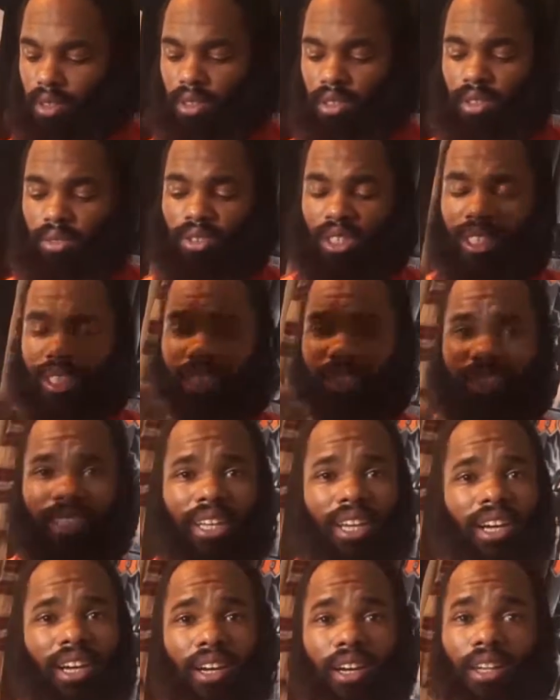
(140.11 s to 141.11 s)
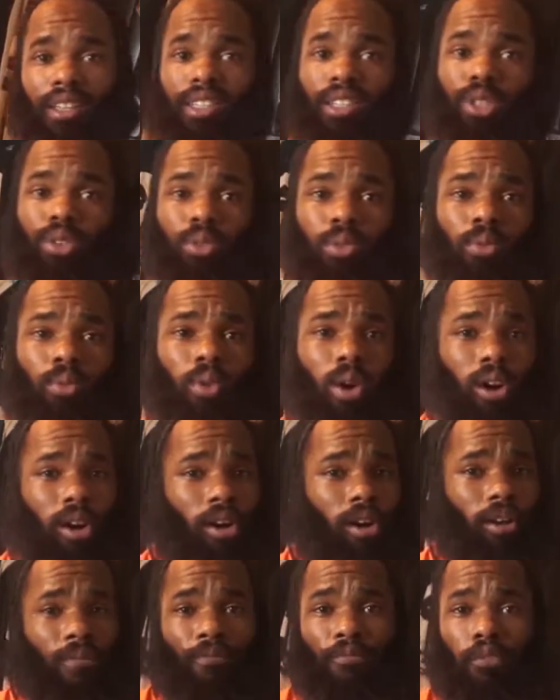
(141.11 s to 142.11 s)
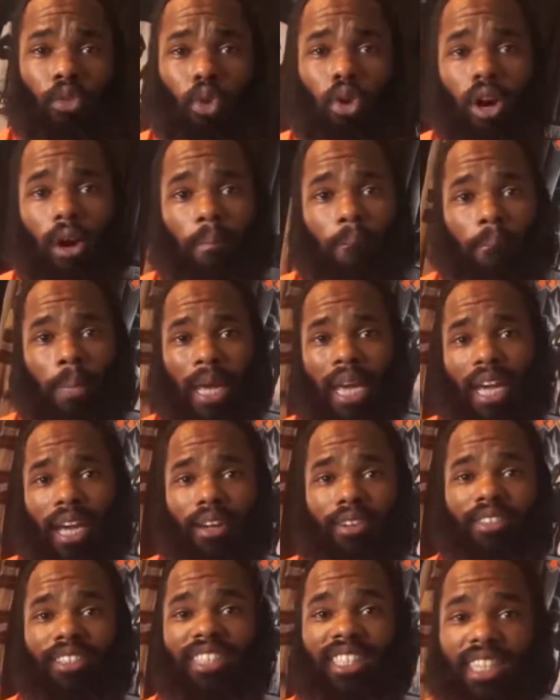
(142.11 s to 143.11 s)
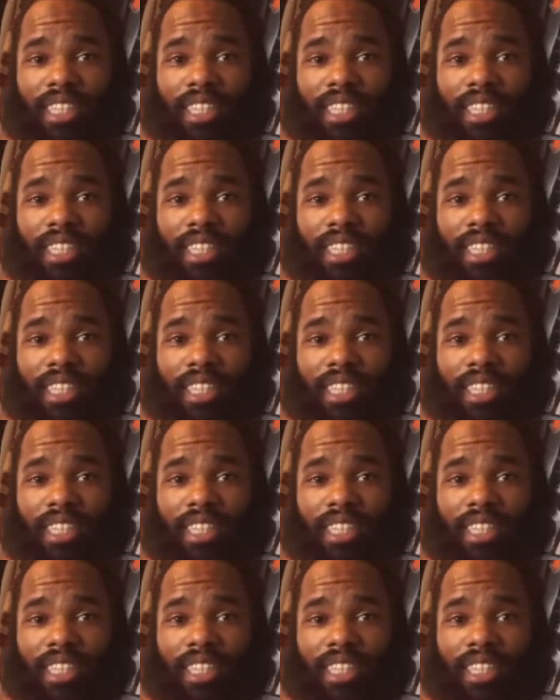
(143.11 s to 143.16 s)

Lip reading: So just a 2 or 4 pound